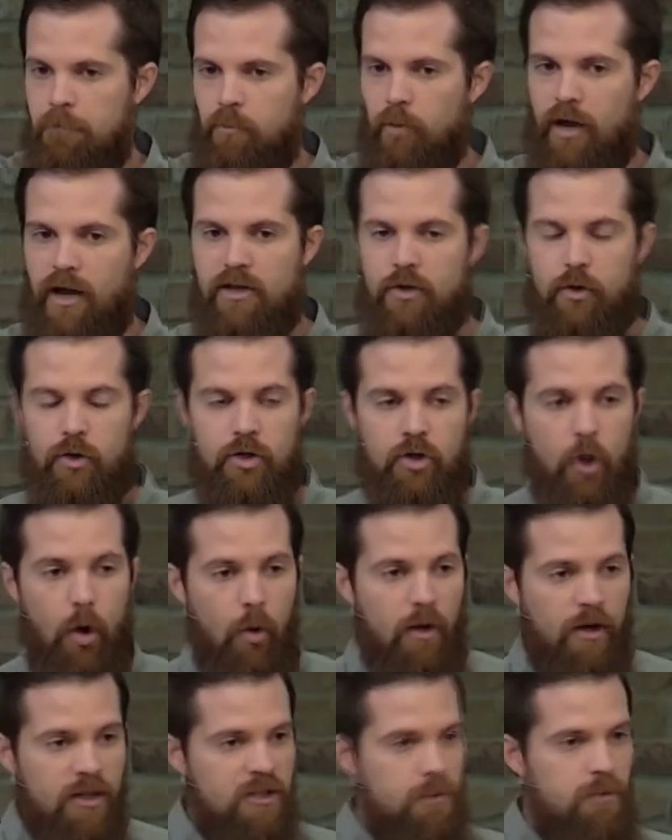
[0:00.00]
Right? You're
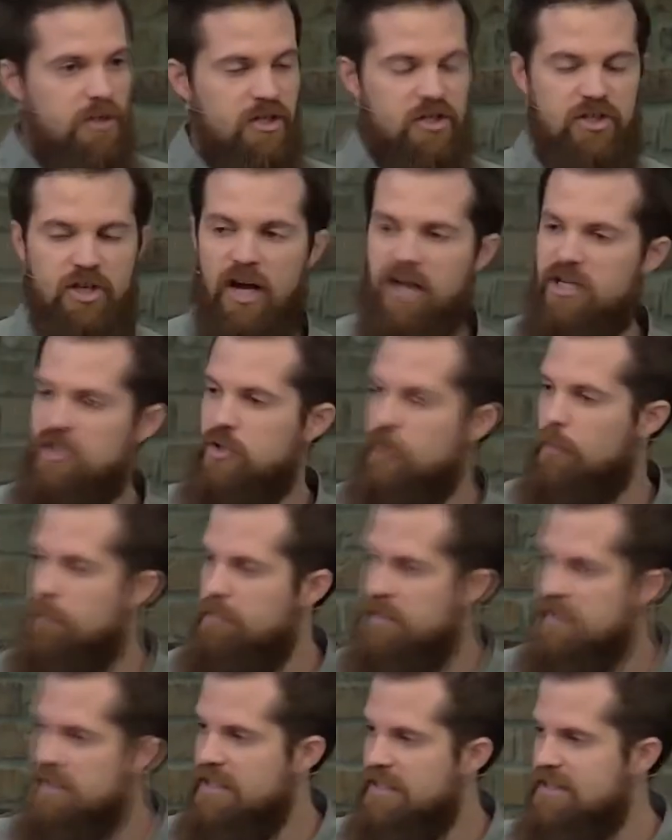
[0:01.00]
going to be judged. You're
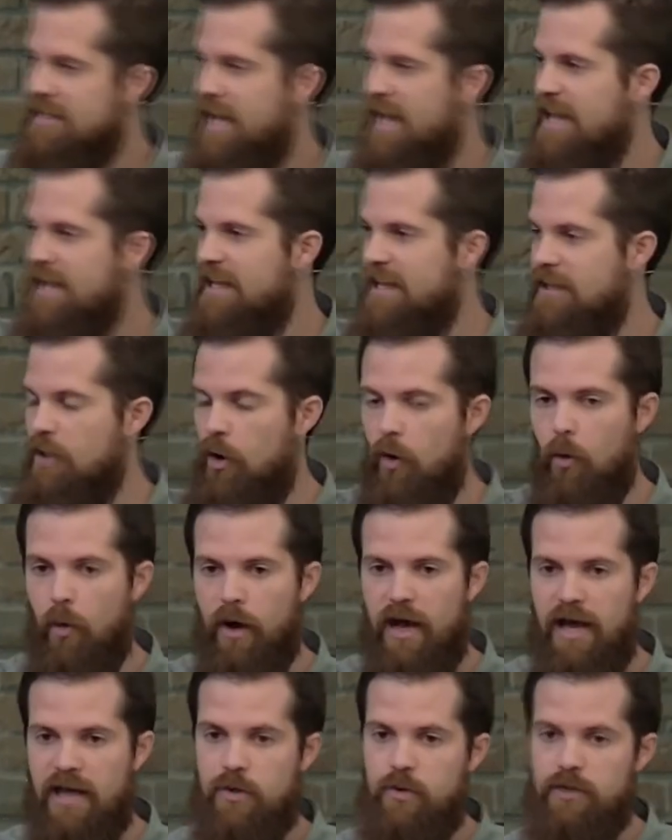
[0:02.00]
being taken
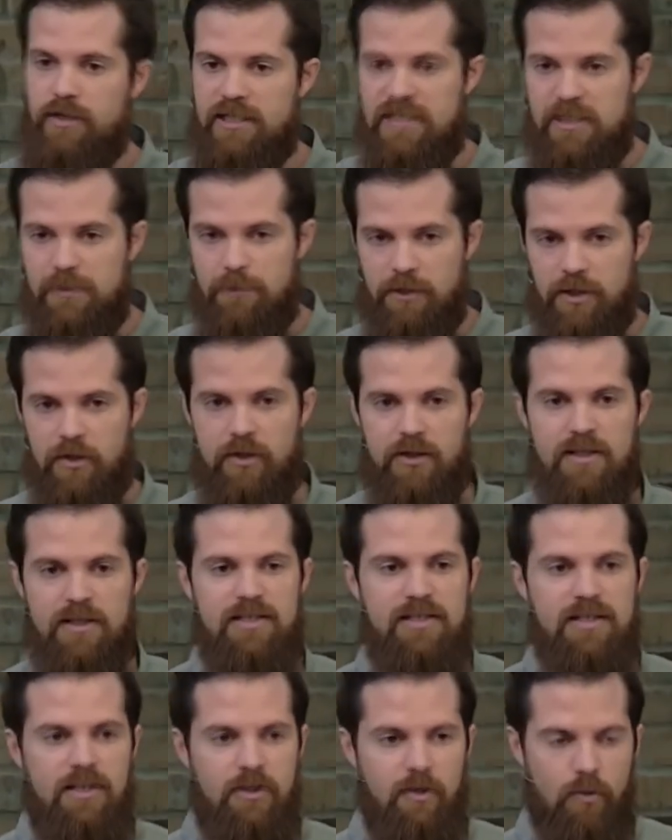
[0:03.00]
away. You're
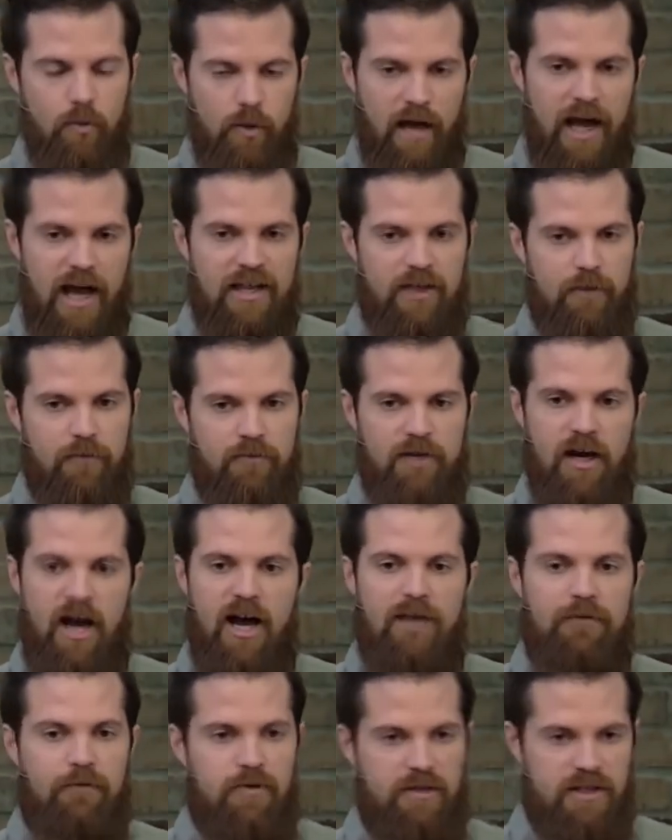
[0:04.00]
experiencing the wrath of
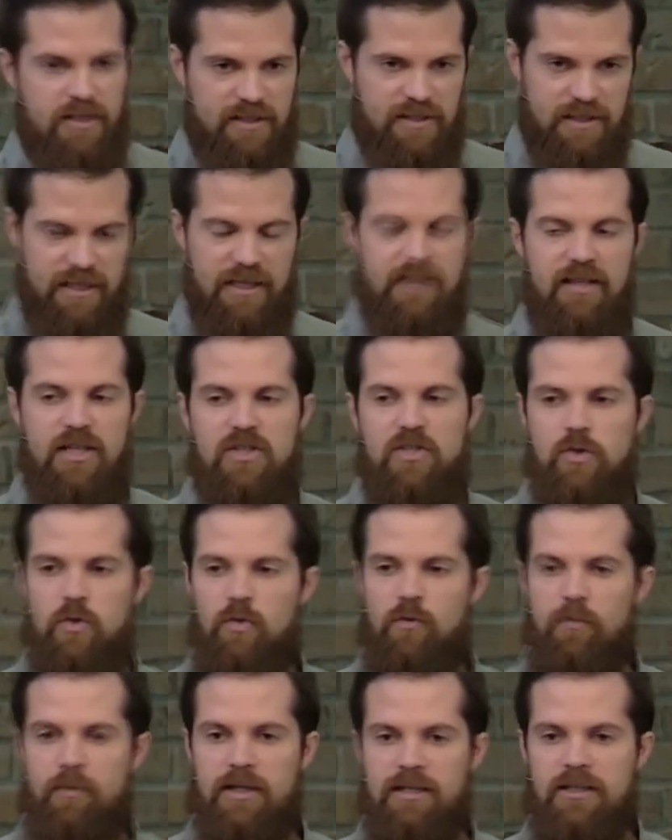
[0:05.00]
God for the sin that
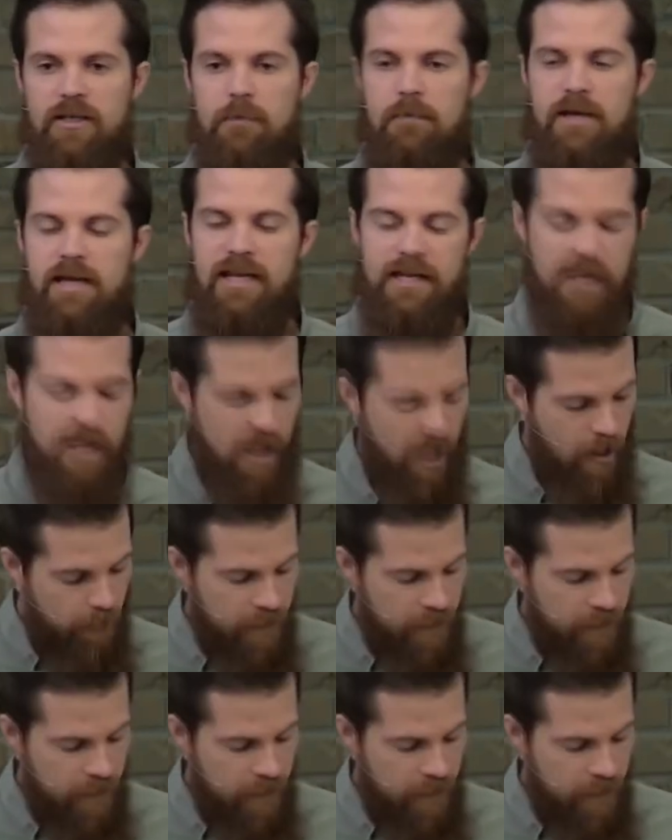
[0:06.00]
you have been committing.